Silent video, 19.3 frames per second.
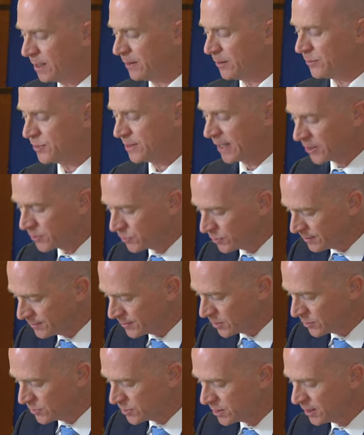there's sexual
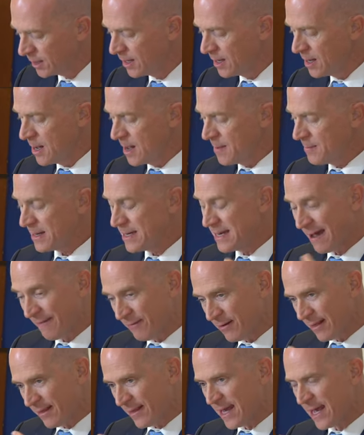abuse. But
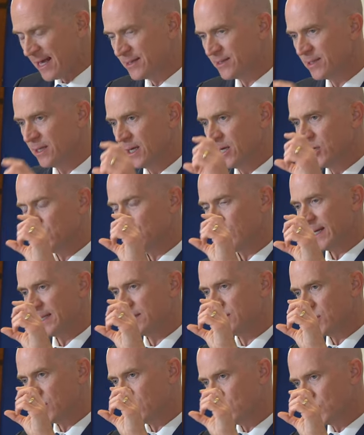nevertheless,
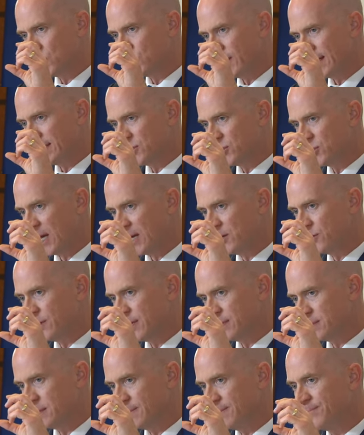
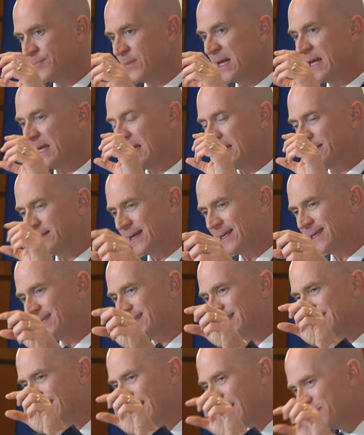transgenderism is a
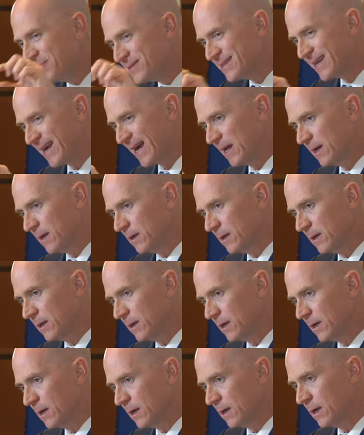subset
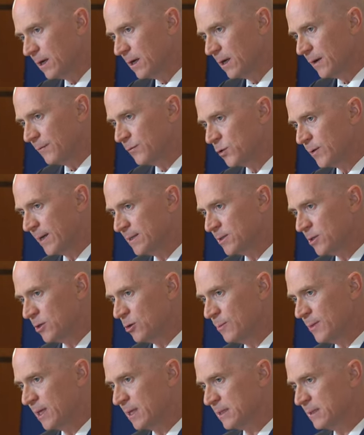of
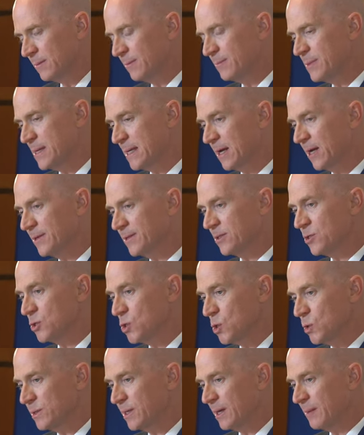transhumanism because it's
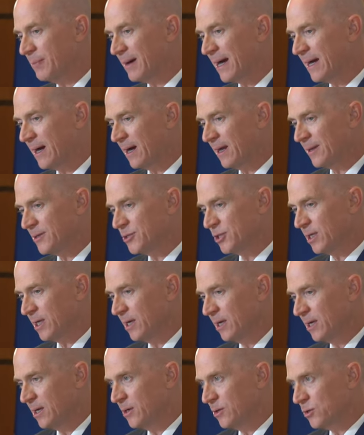using
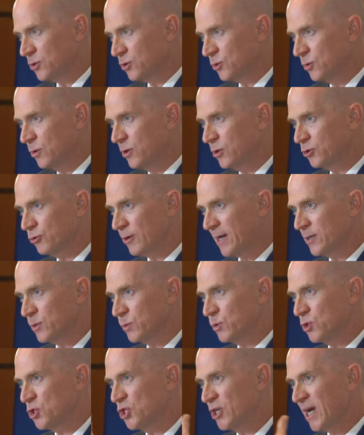biology to try
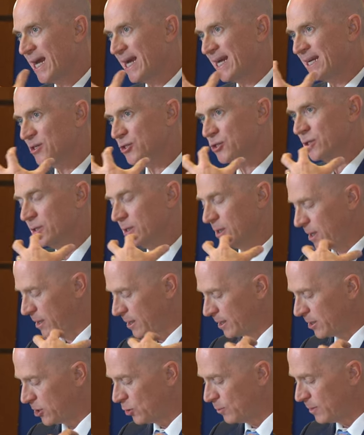to change
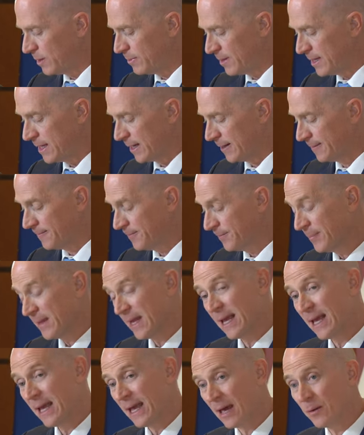the human being.
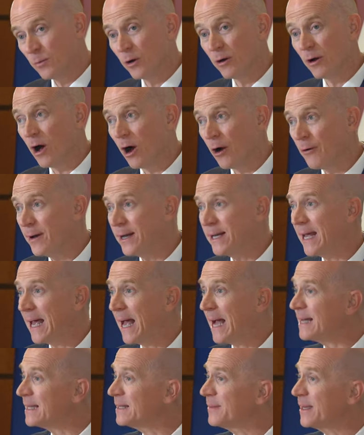And we're already
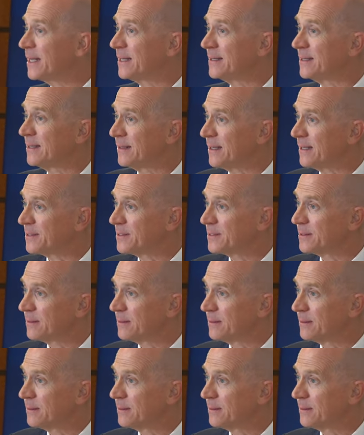acclimated to this.